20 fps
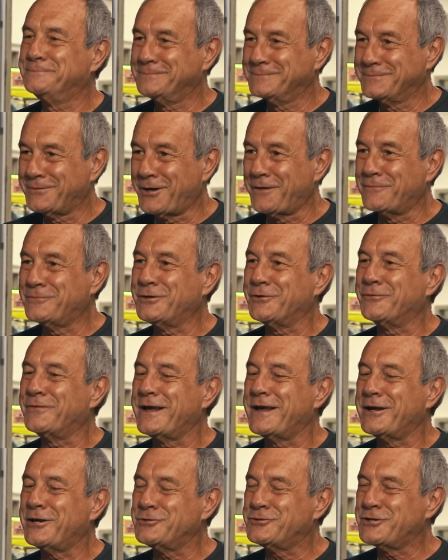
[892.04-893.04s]
Love to.
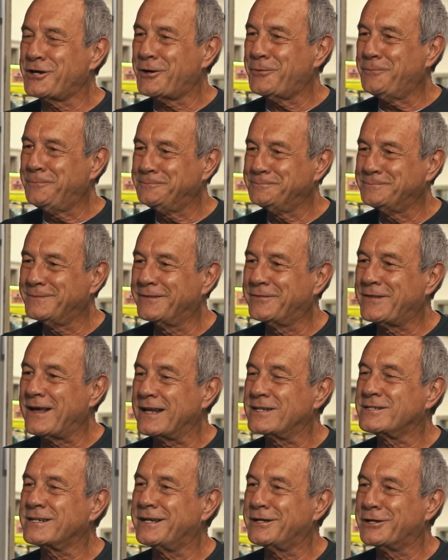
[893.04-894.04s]
Thank you, Joe.
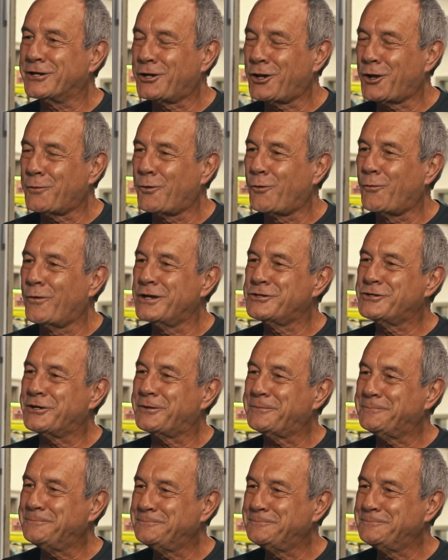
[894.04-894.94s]
Thanks again to Global Widget.